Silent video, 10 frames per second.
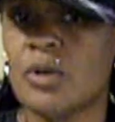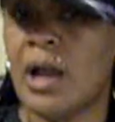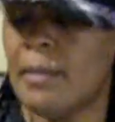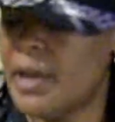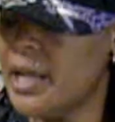So
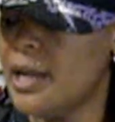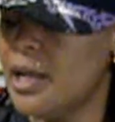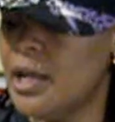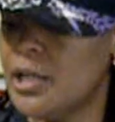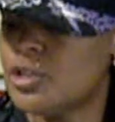I
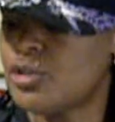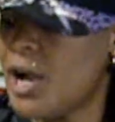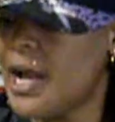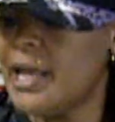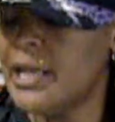may
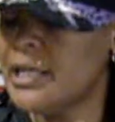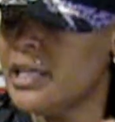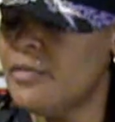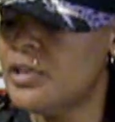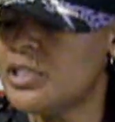try it and
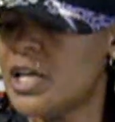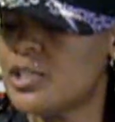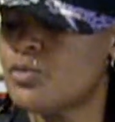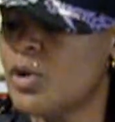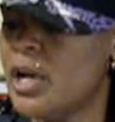give it a
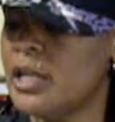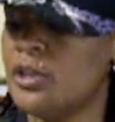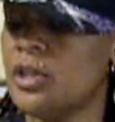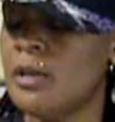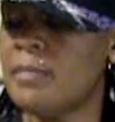test run,
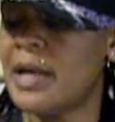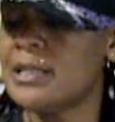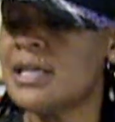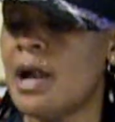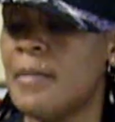and then
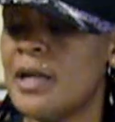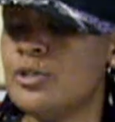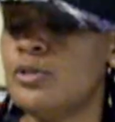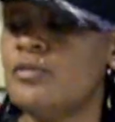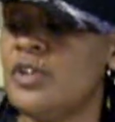by the time I
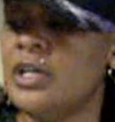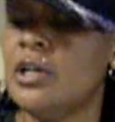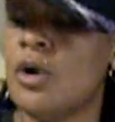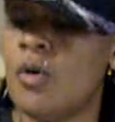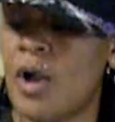do the
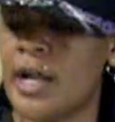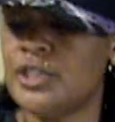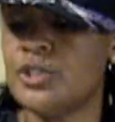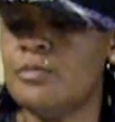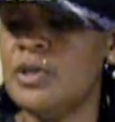video, I
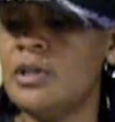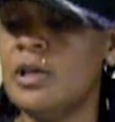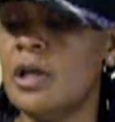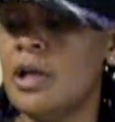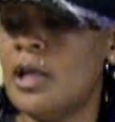should be